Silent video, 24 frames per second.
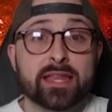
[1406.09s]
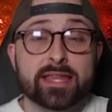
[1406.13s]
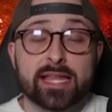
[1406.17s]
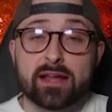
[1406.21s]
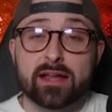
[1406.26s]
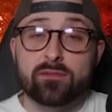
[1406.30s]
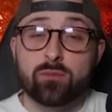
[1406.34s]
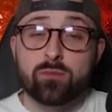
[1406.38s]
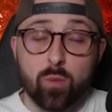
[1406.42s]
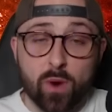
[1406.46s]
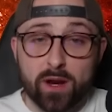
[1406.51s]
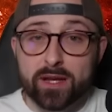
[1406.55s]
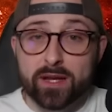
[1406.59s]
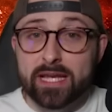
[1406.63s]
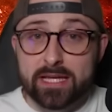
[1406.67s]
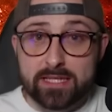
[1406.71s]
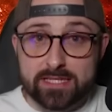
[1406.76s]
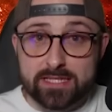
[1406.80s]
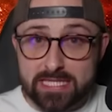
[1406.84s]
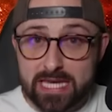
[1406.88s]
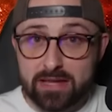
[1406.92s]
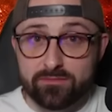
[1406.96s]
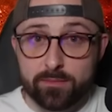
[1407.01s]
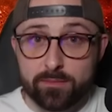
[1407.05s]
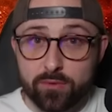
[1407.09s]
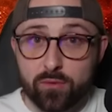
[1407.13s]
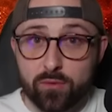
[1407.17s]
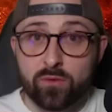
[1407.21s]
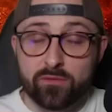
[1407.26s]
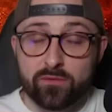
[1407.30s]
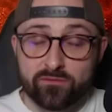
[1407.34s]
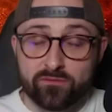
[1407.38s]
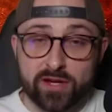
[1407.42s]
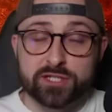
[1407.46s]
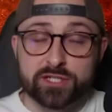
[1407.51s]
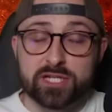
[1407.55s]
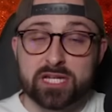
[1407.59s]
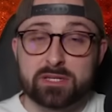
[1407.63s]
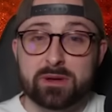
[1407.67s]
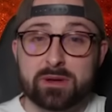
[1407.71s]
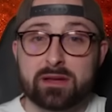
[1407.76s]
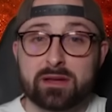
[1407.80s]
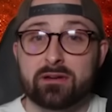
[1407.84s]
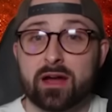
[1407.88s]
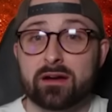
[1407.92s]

They'll have one against Liverpool, fixture to be